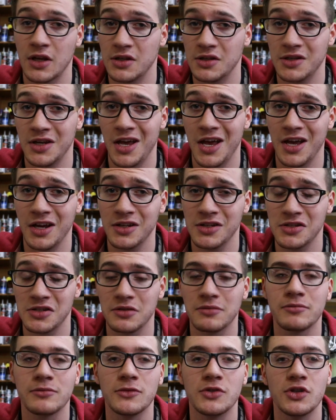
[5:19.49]
text,
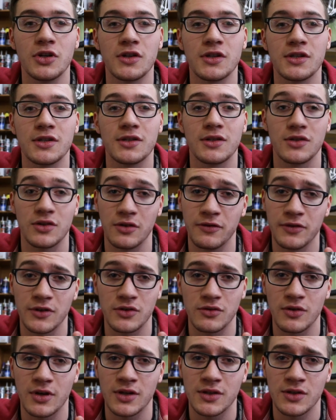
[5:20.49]
just
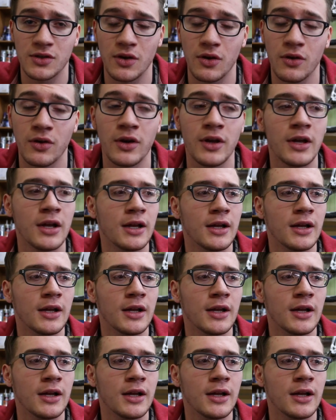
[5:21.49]
surface rust. So